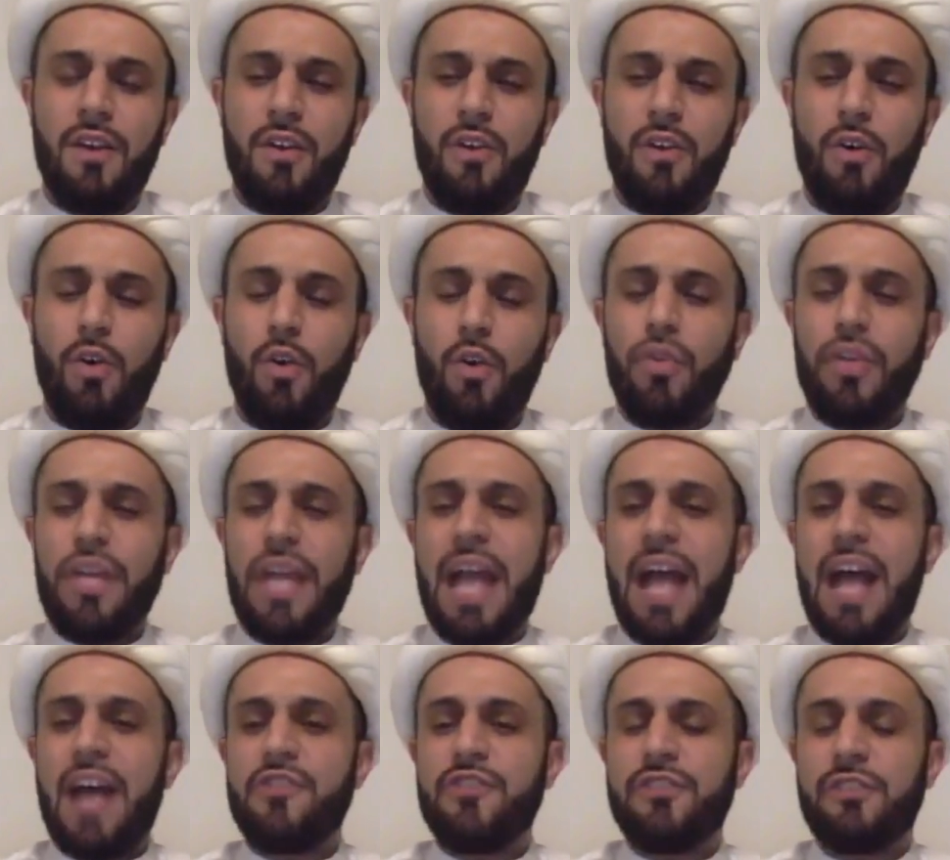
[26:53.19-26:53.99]
only
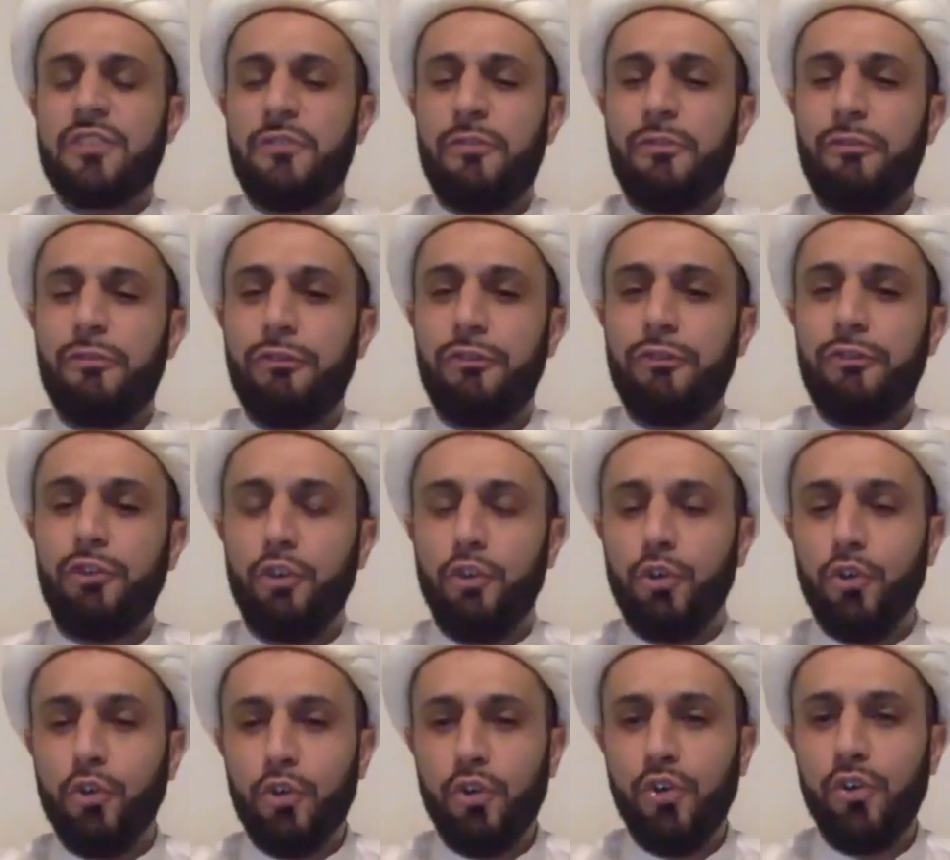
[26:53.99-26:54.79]
has a
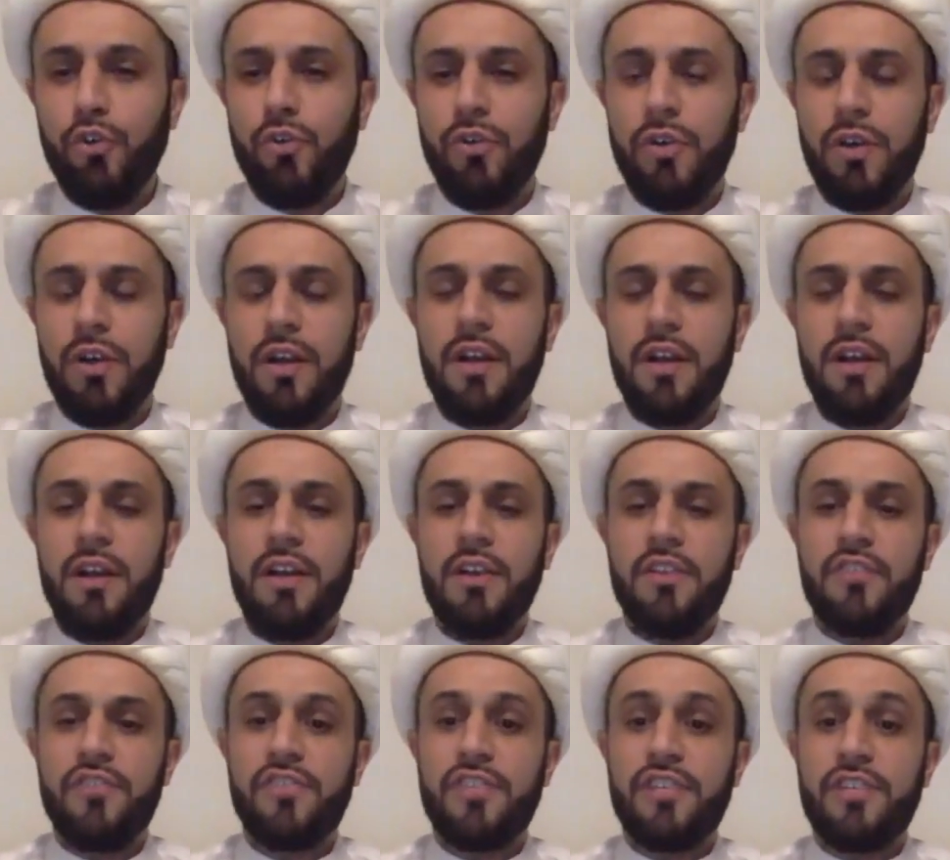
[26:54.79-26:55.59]
few
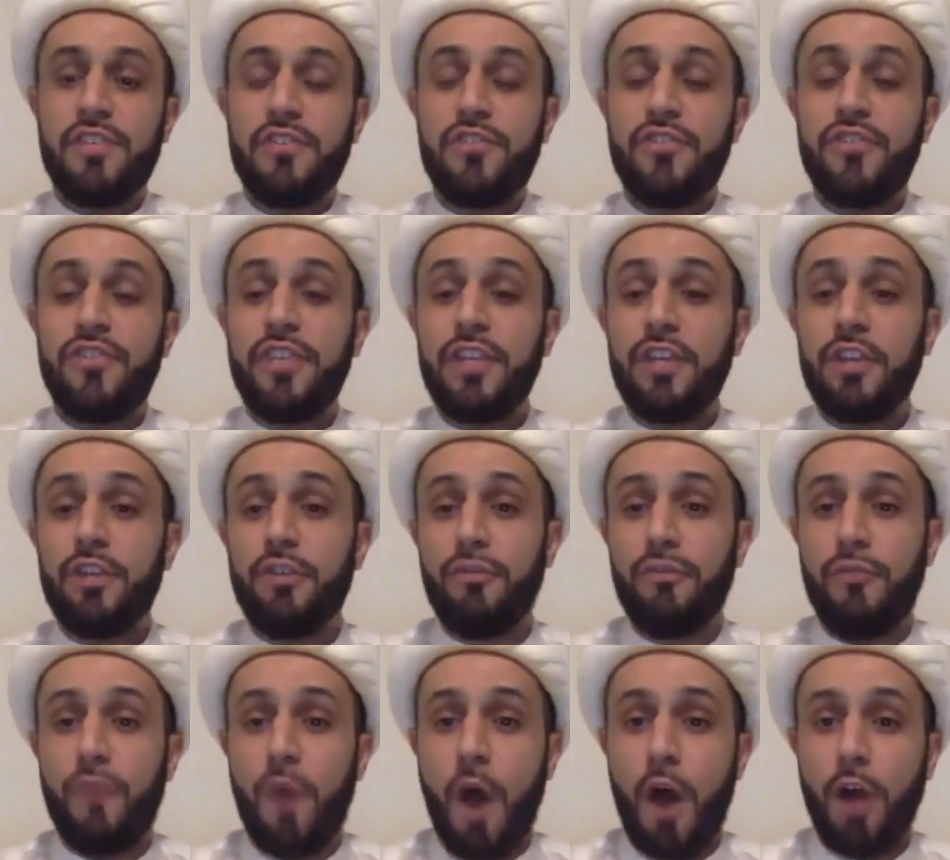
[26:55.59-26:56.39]
sincere
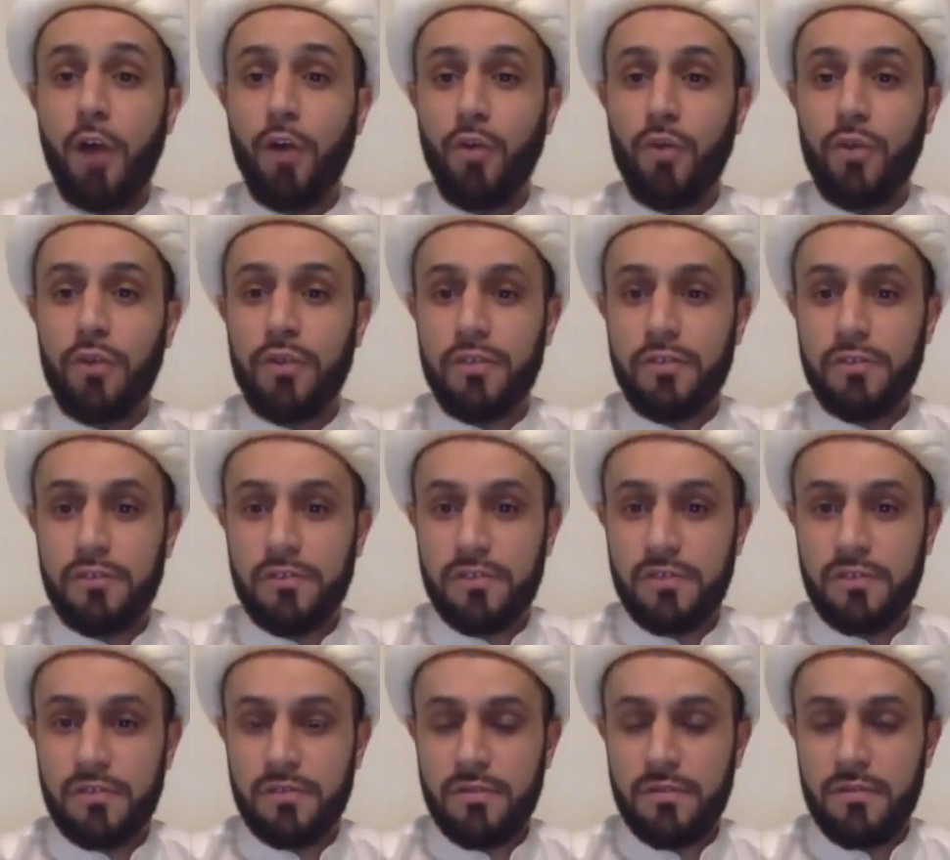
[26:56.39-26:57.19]

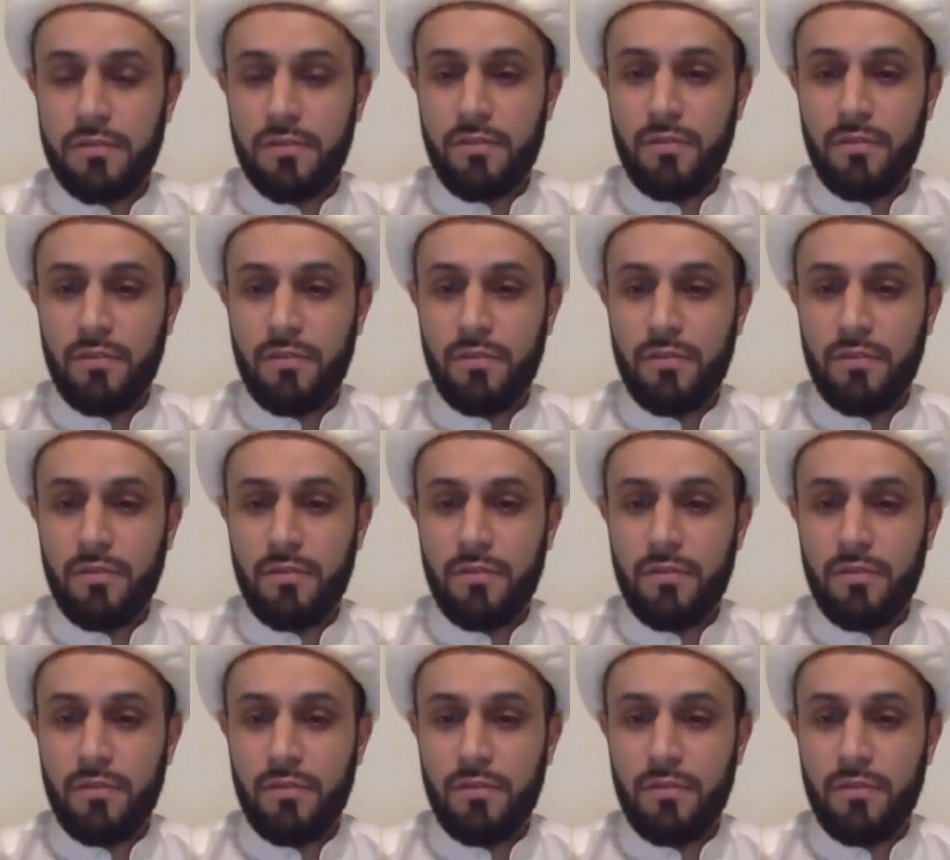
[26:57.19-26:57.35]
followers.